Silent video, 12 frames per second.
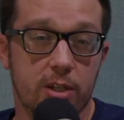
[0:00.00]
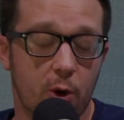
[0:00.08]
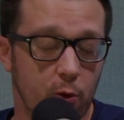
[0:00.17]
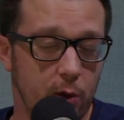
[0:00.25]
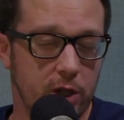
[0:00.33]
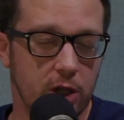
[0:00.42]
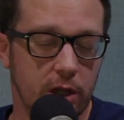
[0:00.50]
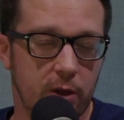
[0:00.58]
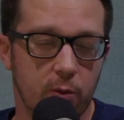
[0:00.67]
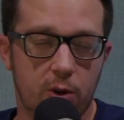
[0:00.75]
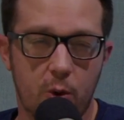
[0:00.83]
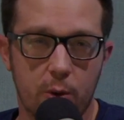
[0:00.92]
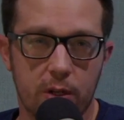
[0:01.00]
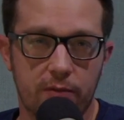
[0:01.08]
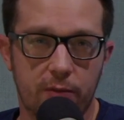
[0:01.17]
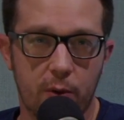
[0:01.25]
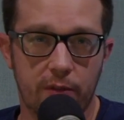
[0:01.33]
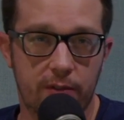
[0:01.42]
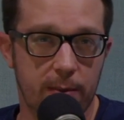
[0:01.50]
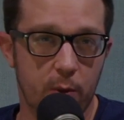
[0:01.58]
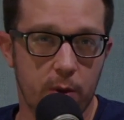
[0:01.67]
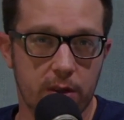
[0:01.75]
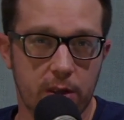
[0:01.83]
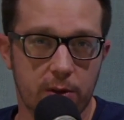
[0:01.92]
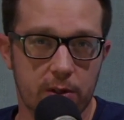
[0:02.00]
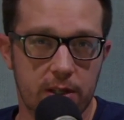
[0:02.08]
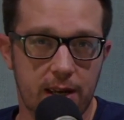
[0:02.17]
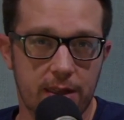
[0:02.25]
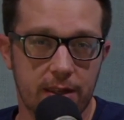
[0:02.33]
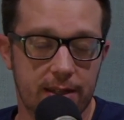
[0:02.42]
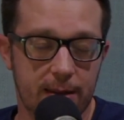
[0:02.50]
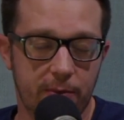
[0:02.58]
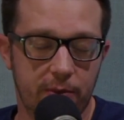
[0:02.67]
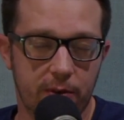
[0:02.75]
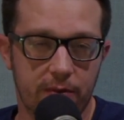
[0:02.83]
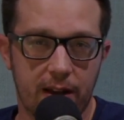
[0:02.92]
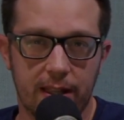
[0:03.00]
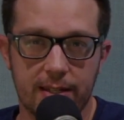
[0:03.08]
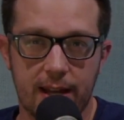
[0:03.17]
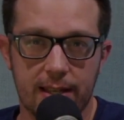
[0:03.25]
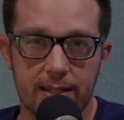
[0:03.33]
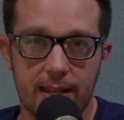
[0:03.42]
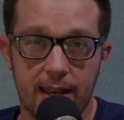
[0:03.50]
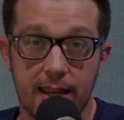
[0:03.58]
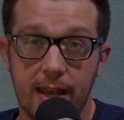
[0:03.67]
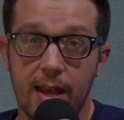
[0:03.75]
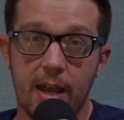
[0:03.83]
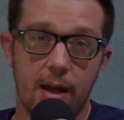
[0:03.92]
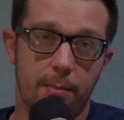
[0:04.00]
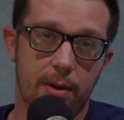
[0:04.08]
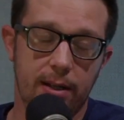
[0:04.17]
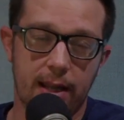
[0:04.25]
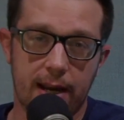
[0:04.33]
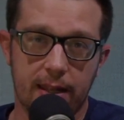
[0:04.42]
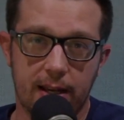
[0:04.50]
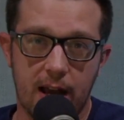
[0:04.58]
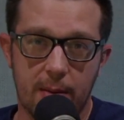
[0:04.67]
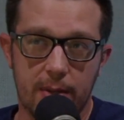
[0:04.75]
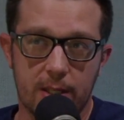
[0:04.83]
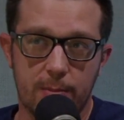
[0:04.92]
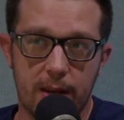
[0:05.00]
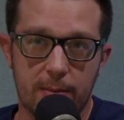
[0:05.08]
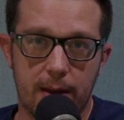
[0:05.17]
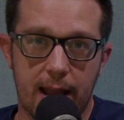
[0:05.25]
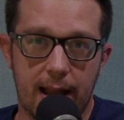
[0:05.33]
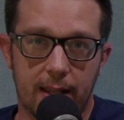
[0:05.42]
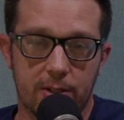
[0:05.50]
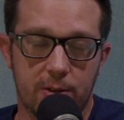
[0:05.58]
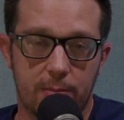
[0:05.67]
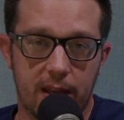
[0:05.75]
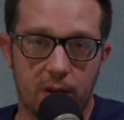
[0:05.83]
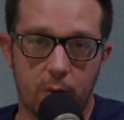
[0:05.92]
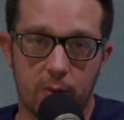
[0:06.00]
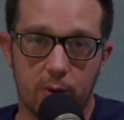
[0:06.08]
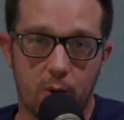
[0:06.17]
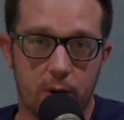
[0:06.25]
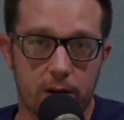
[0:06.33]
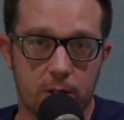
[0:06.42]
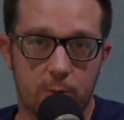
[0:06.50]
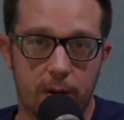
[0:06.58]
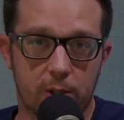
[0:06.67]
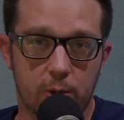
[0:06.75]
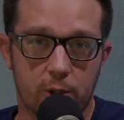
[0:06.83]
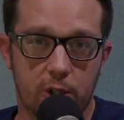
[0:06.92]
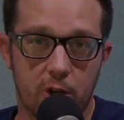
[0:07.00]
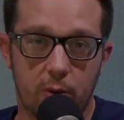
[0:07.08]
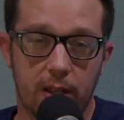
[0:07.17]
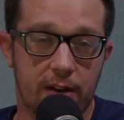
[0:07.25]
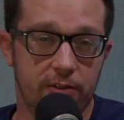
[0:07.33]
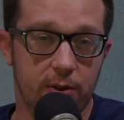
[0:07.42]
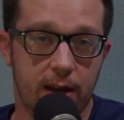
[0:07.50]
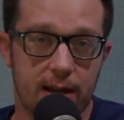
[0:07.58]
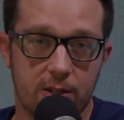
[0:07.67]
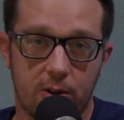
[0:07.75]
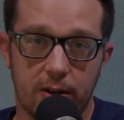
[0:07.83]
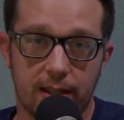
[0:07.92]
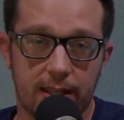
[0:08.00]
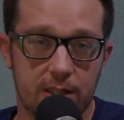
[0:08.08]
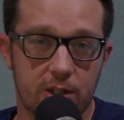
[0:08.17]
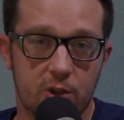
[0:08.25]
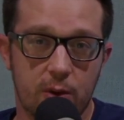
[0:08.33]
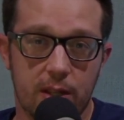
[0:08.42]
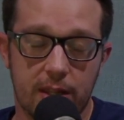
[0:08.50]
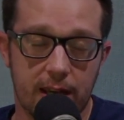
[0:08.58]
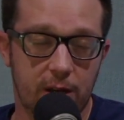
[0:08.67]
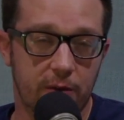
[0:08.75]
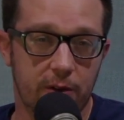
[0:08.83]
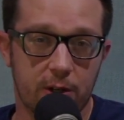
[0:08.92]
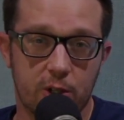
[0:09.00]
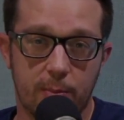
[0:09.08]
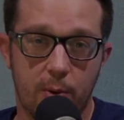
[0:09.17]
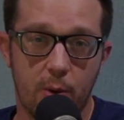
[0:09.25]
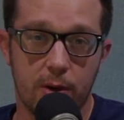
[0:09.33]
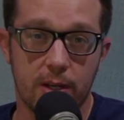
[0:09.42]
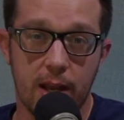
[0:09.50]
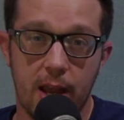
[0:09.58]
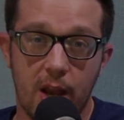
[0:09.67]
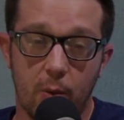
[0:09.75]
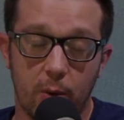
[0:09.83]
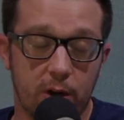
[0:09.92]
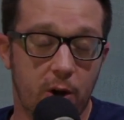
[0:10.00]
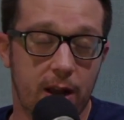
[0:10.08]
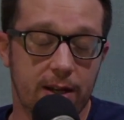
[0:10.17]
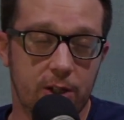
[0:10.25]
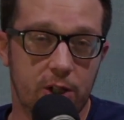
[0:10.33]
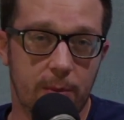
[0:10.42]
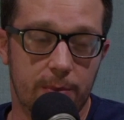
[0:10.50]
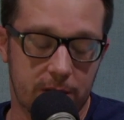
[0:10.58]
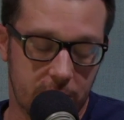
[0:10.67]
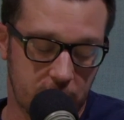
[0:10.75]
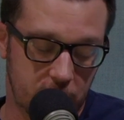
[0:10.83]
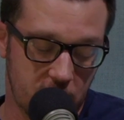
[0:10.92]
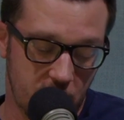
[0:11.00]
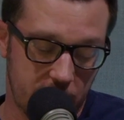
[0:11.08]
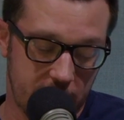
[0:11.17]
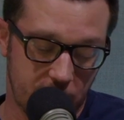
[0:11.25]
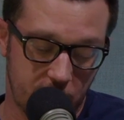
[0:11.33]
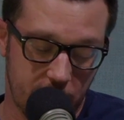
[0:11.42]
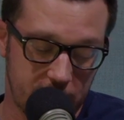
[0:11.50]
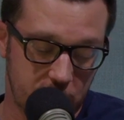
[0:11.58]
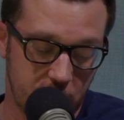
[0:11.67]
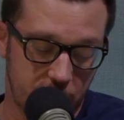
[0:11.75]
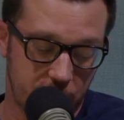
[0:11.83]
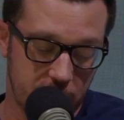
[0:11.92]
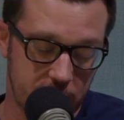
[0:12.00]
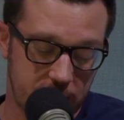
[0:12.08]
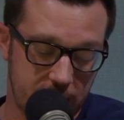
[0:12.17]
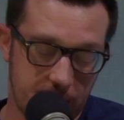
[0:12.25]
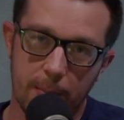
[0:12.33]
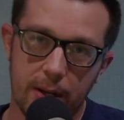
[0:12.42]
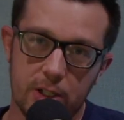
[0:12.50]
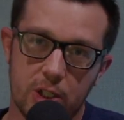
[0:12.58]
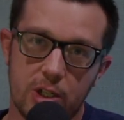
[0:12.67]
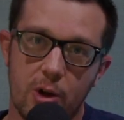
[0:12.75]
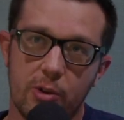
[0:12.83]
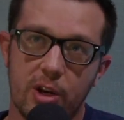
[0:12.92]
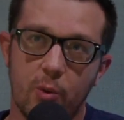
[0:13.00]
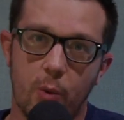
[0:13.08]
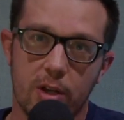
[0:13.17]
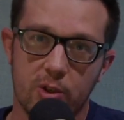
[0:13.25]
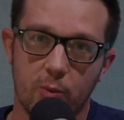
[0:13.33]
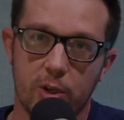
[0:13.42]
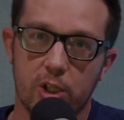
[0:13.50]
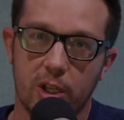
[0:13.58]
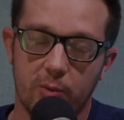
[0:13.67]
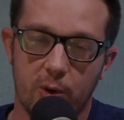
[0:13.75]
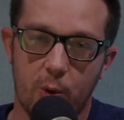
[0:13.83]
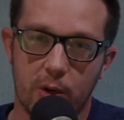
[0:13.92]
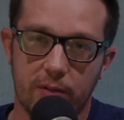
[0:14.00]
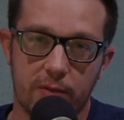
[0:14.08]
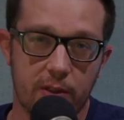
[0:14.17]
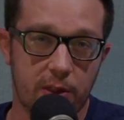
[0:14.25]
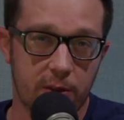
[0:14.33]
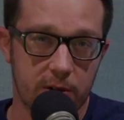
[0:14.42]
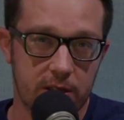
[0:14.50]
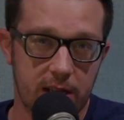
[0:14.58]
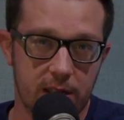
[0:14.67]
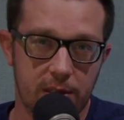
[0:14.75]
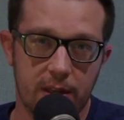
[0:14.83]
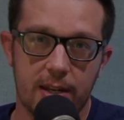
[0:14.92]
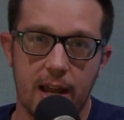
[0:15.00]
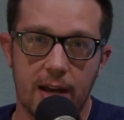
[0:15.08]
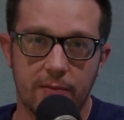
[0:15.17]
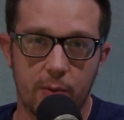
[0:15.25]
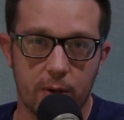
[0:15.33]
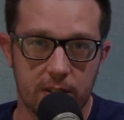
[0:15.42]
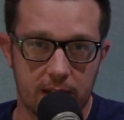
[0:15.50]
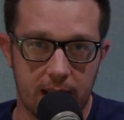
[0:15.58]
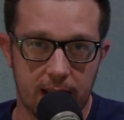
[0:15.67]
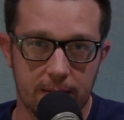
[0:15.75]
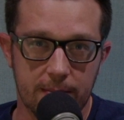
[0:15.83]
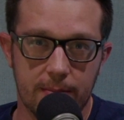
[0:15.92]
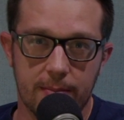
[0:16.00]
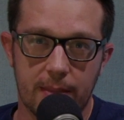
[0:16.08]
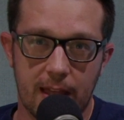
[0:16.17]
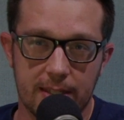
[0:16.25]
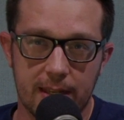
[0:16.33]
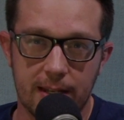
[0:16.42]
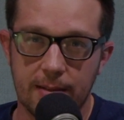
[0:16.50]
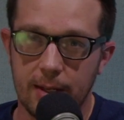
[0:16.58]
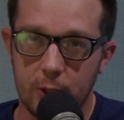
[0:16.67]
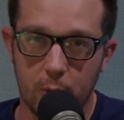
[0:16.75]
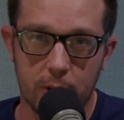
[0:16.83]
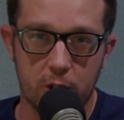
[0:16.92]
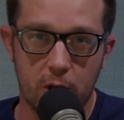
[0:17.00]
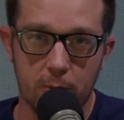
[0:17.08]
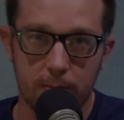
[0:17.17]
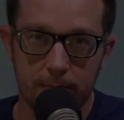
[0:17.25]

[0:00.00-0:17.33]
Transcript: originally recorded for February the 13th, the day before Valentine's Day. But in light of the comments made by Alistair Begg, we recorded a special show. A lot of you guys already listened to it. Thank you for your support. We want to go ahead and jump into the show. We got a great show for you today, but just know that it was originally recorded for the 13th and not for today. That said, enjoy the show.